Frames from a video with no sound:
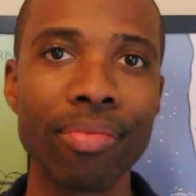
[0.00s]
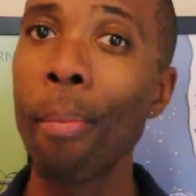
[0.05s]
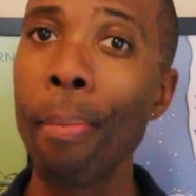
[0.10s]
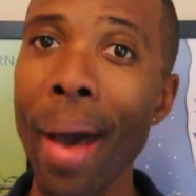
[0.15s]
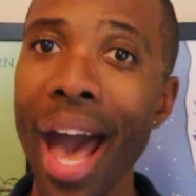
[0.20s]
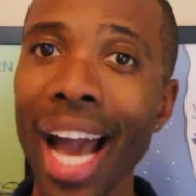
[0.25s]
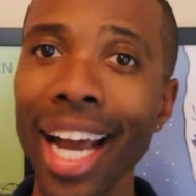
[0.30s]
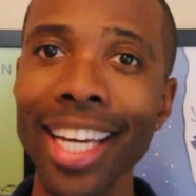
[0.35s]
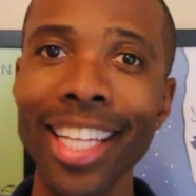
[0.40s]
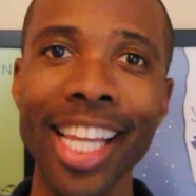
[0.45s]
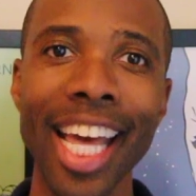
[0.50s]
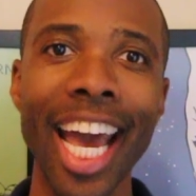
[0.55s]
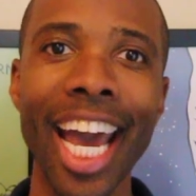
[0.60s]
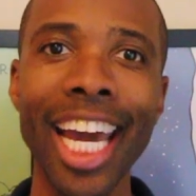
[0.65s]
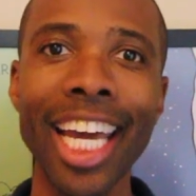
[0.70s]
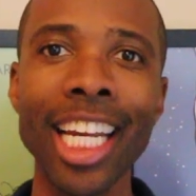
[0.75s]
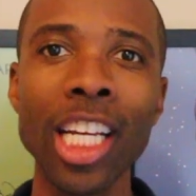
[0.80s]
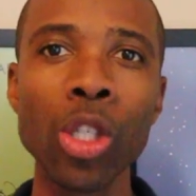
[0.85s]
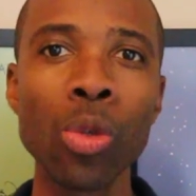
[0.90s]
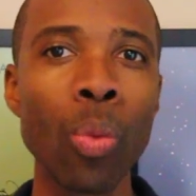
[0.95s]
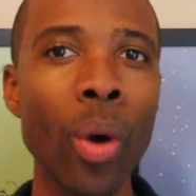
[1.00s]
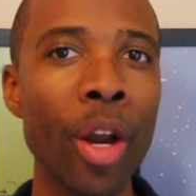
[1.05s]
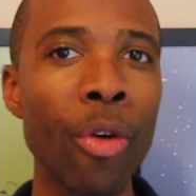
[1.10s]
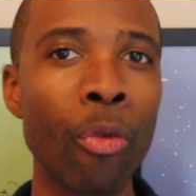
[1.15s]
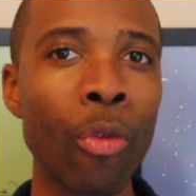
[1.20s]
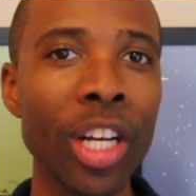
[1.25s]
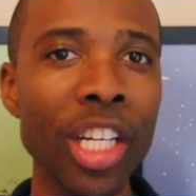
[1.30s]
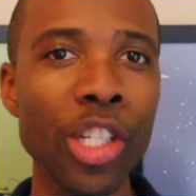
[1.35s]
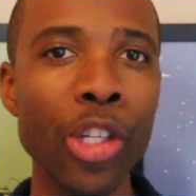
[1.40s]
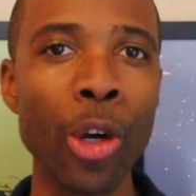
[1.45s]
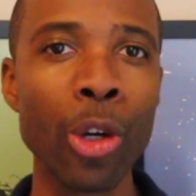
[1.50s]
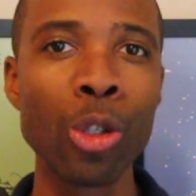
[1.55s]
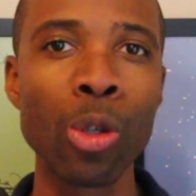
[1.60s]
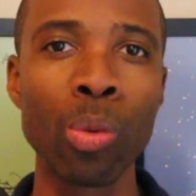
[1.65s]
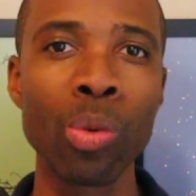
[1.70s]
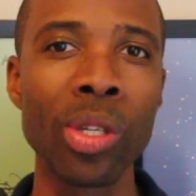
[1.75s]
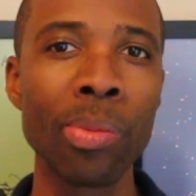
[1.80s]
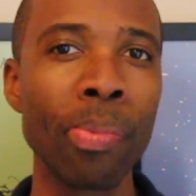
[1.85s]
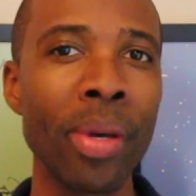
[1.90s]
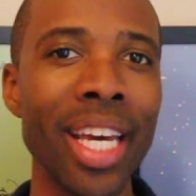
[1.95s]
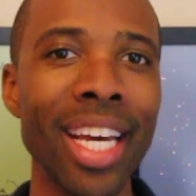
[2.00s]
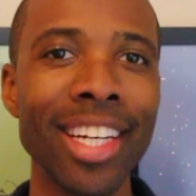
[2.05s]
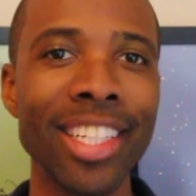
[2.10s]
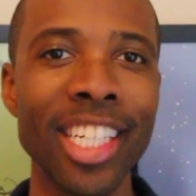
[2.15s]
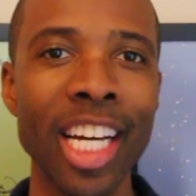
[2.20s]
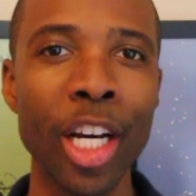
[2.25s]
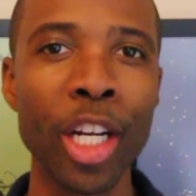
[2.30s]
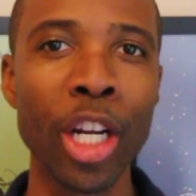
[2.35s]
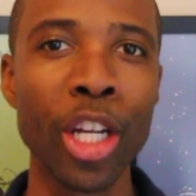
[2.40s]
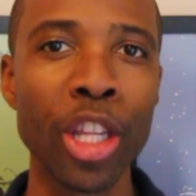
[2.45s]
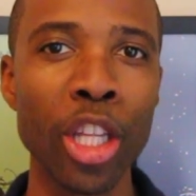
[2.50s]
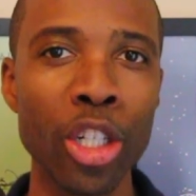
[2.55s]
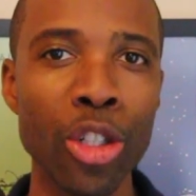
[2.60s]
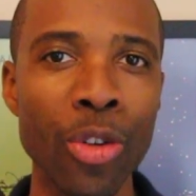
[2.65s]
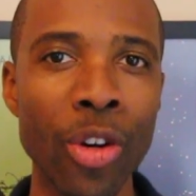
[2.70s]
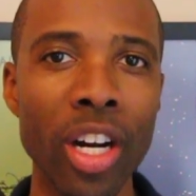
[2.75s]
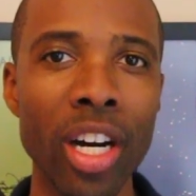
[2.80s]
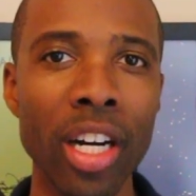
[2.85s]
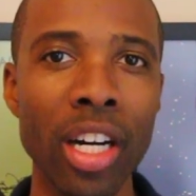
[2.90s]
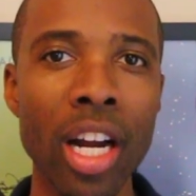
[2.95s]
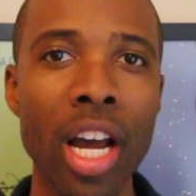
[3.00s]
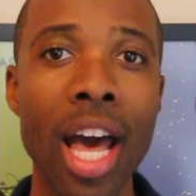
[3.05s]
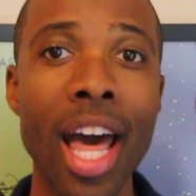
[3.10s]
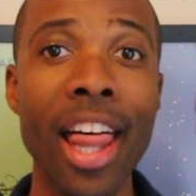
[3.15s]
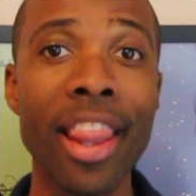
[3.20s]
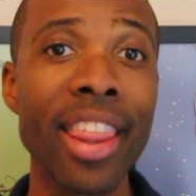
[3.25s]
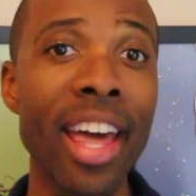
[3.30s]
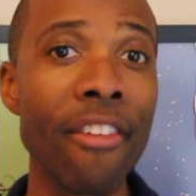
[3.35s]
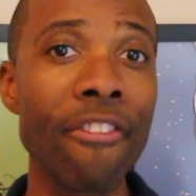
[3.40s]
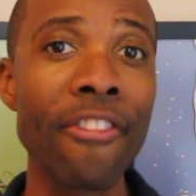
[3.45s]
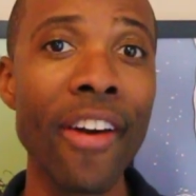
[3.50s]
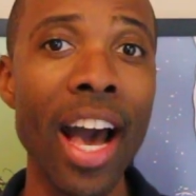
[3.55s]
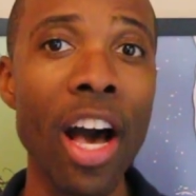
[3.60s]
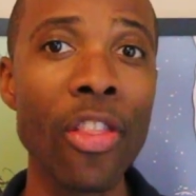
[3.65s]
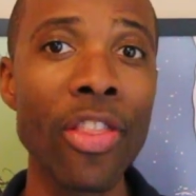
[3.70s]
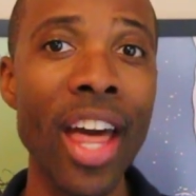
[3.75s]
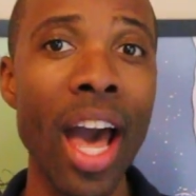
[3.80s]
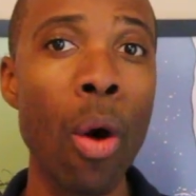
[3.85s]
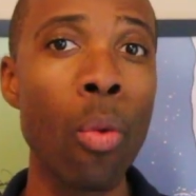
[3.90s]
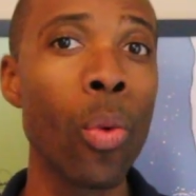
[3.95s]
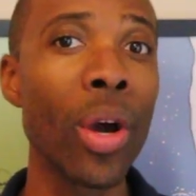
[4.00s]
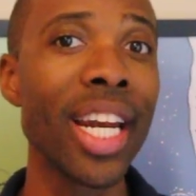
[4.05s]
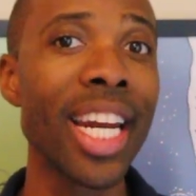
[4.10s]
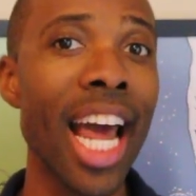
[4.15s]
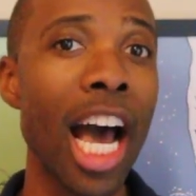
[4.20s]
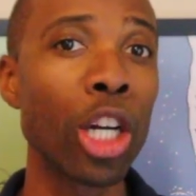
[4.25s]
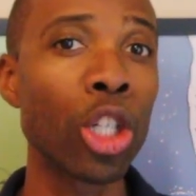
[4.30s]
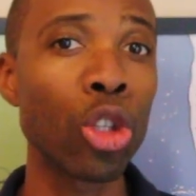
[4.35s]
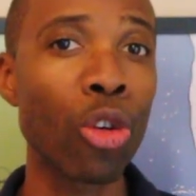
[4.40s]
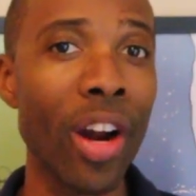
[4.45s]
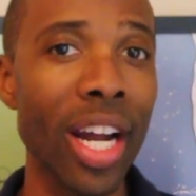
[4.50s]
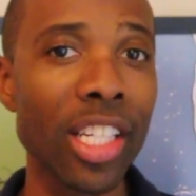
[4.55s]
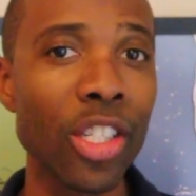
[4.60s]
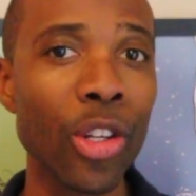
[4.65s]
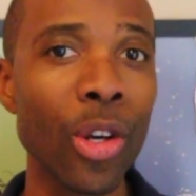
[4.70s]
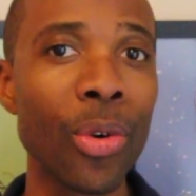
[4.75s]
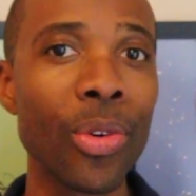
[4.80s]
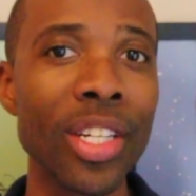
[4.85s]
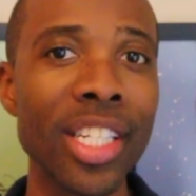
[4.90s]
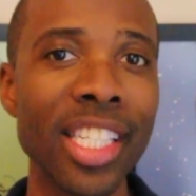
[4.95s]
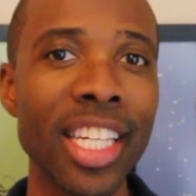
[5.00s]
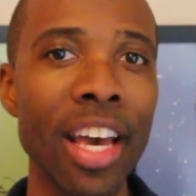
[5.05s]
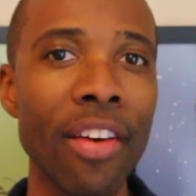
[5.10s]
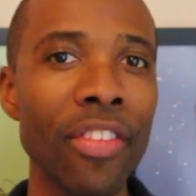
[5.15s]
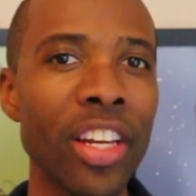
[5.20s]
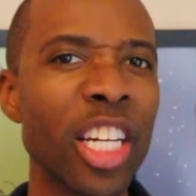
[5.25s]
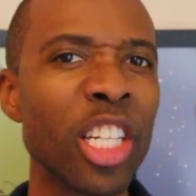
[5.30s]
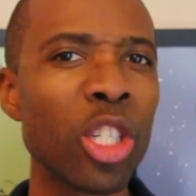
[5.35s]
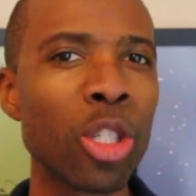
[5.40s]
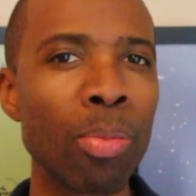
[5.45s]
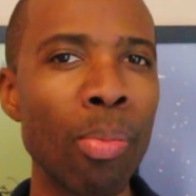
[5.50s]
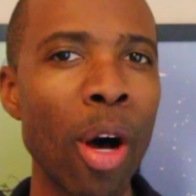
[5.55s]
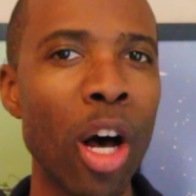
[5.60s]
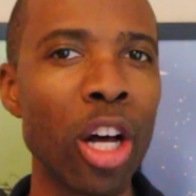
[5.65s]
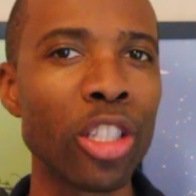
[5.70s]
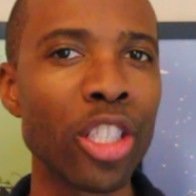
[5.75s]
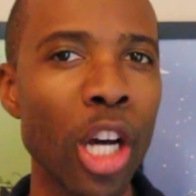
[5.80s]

Back in the 80s when research was being done on the drug, they found that when naltrexone is given in small